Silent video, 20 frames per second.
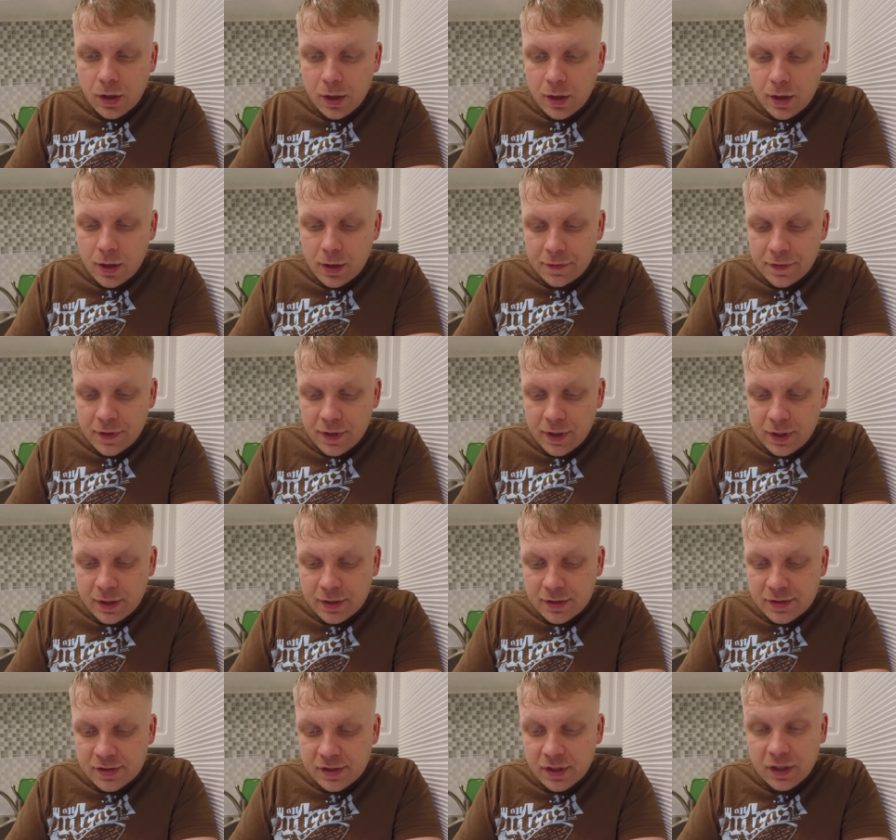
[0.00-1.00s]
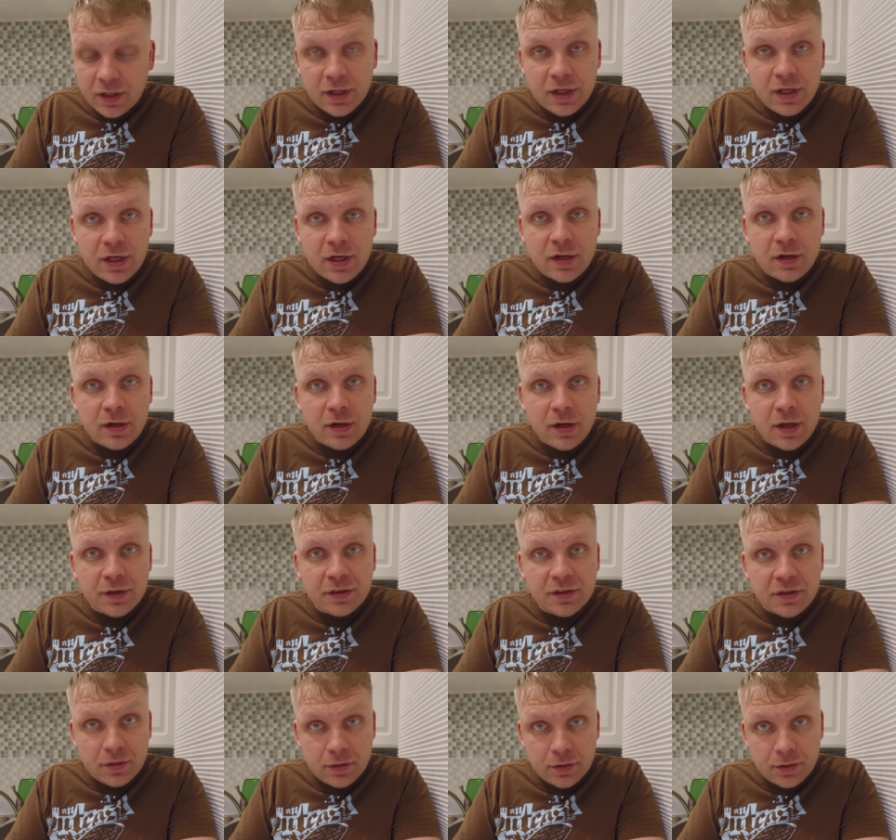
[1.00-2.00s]
Uh, they sell here
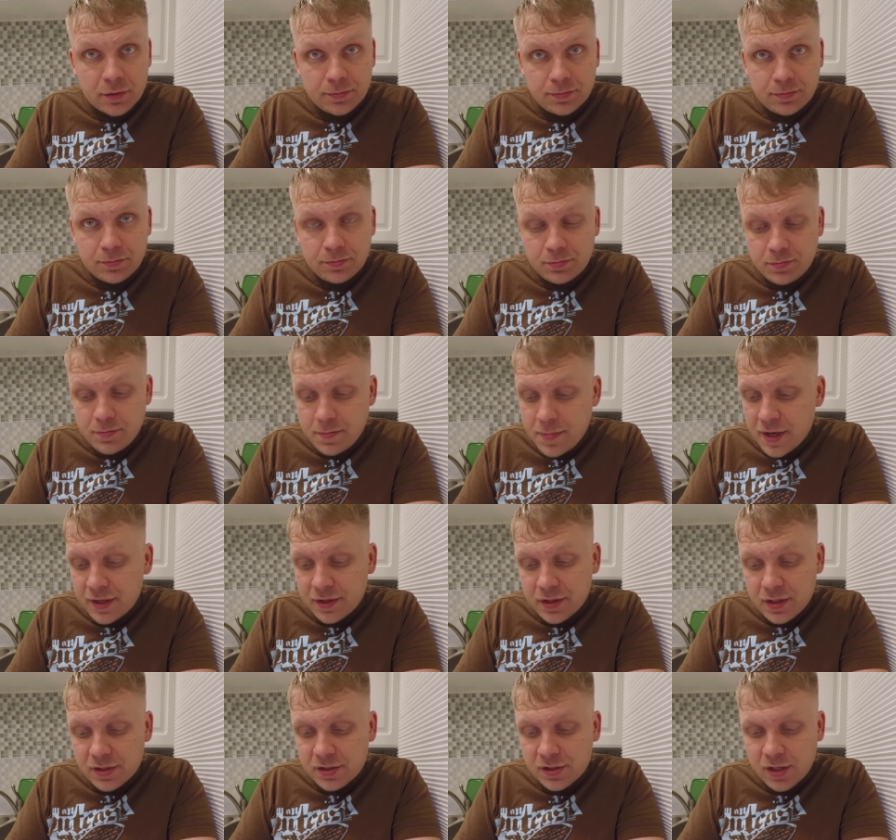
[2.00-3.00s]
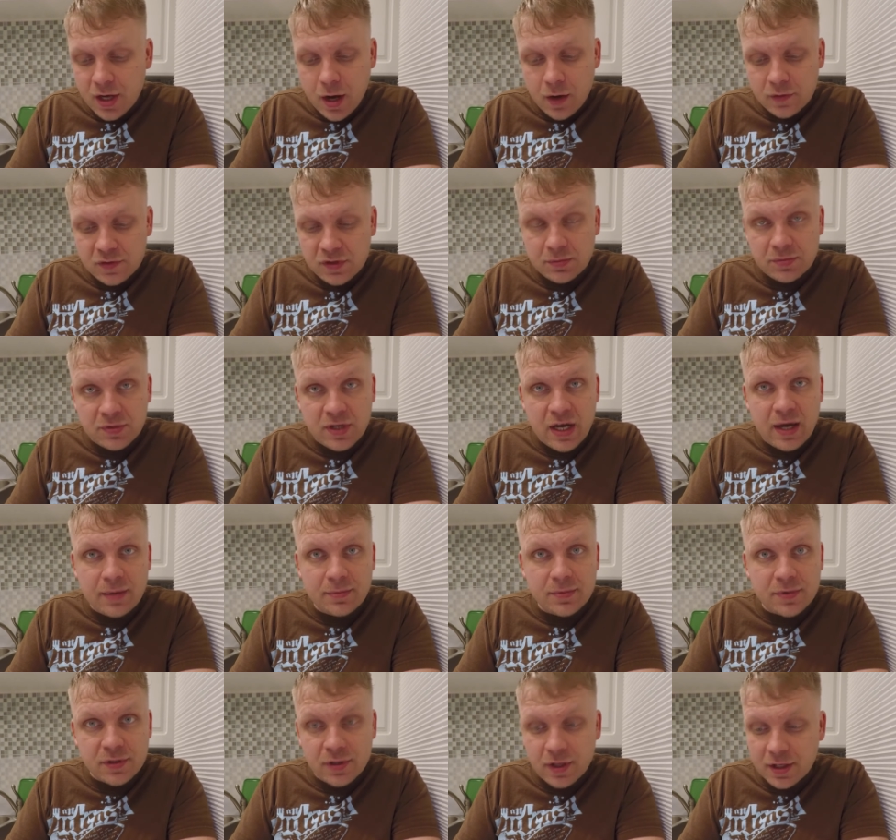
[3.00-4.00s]
at the big discount
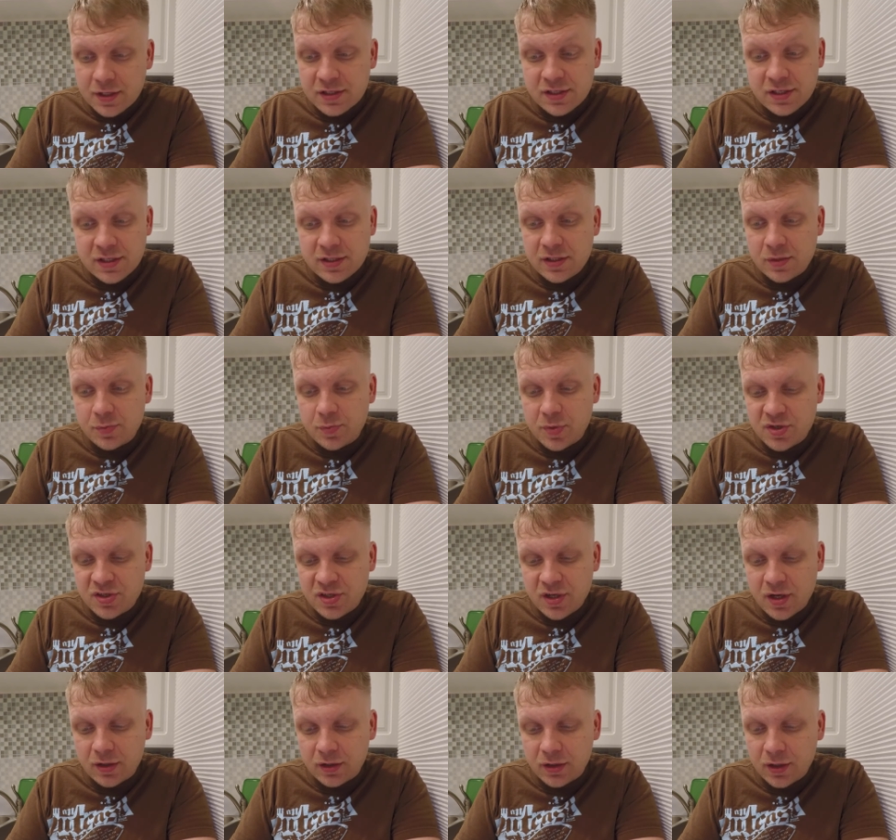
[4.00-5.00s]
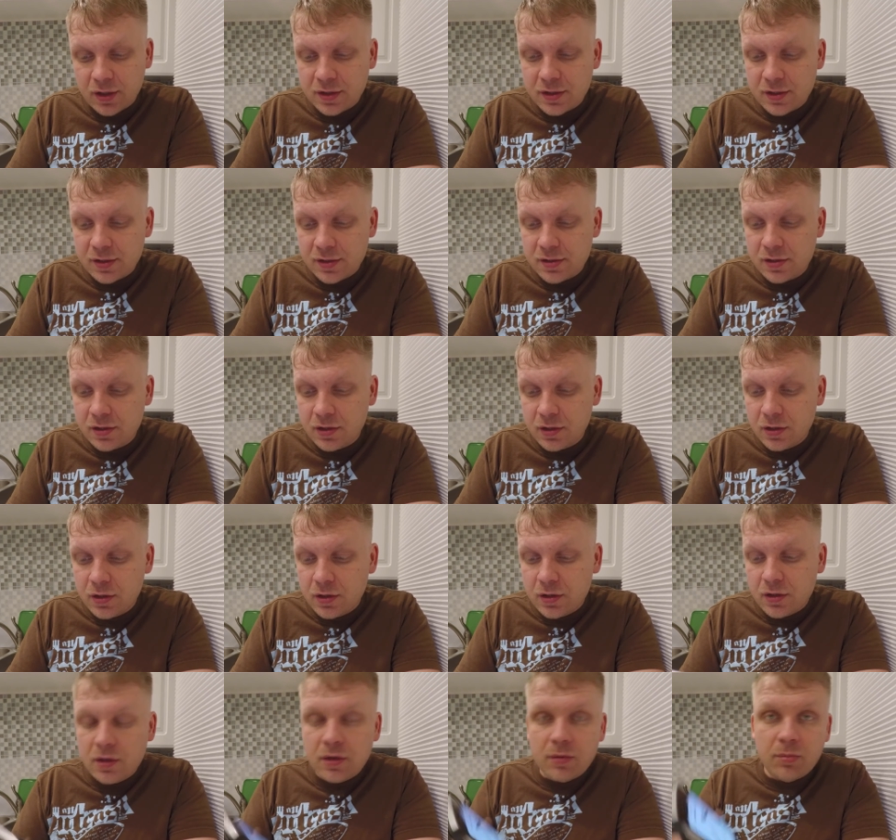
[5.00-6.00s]
sometimes like 60% like this
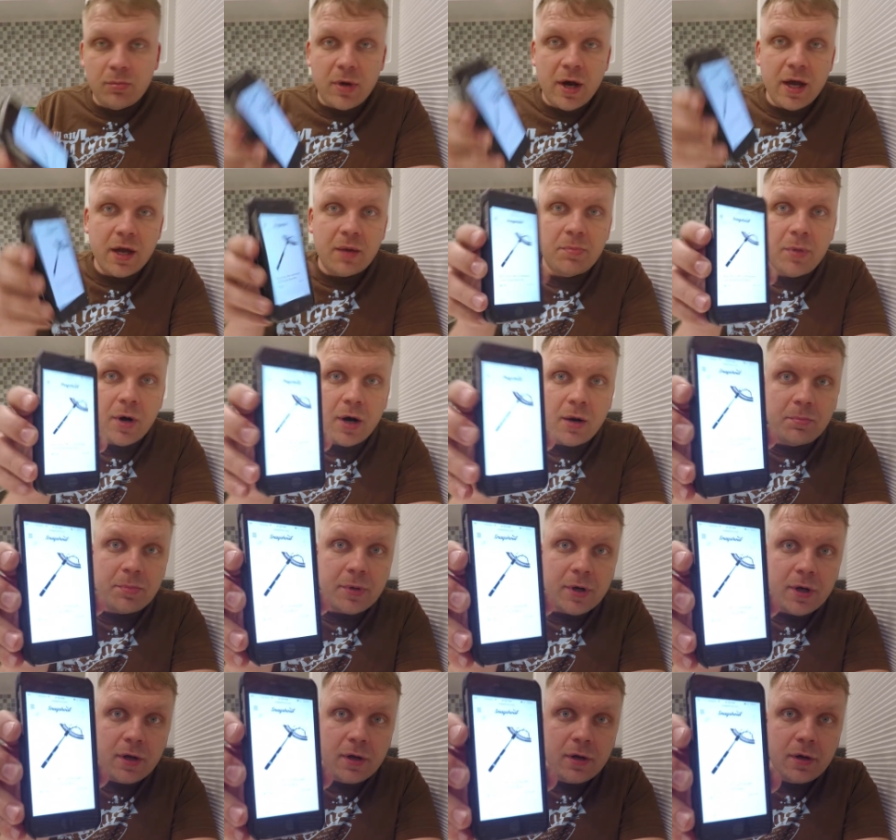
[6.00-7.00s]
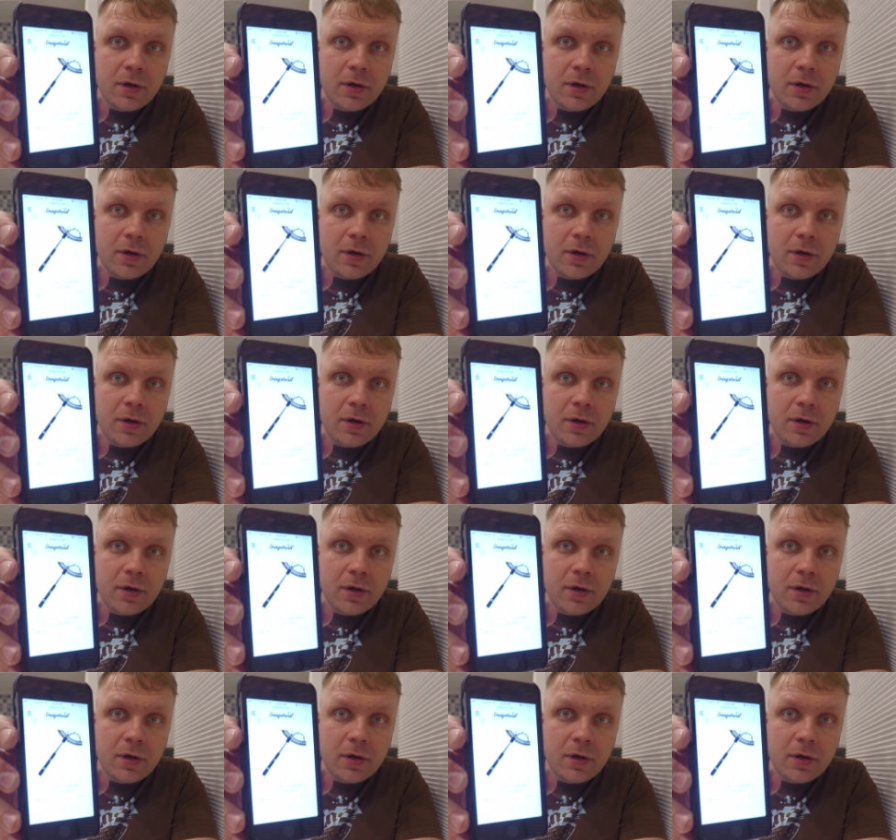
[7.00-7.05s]
bike pump